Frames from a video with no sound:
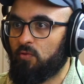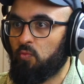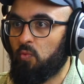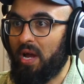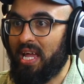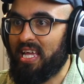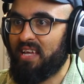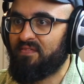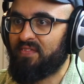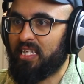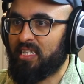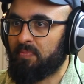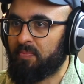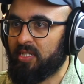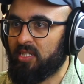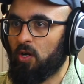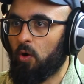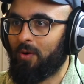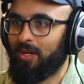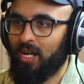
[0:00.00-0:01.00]
wave that's
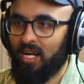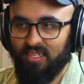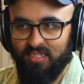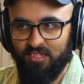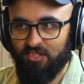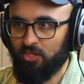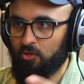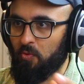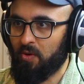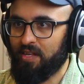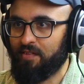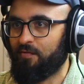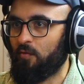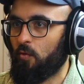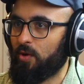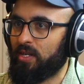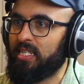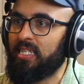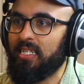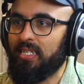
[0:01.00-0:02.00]
been going on since
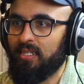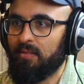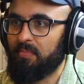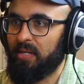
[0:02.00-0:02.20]
2014